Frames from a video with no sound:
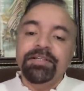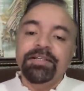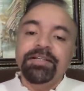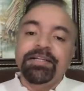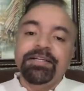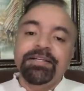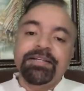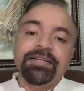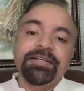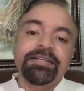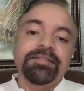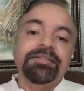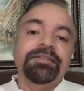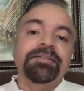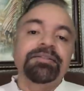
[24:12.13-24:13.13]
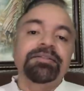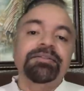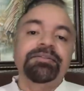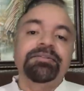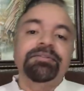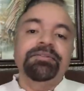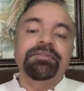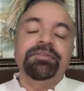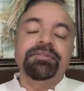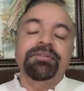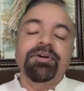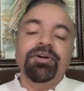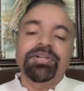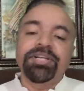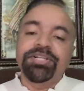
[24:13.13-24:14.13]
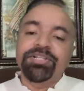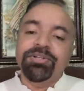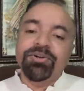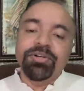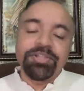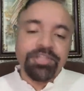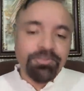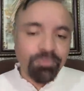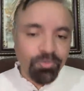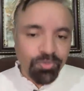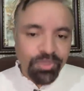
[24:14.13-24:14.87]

It raised an organization called Hizbul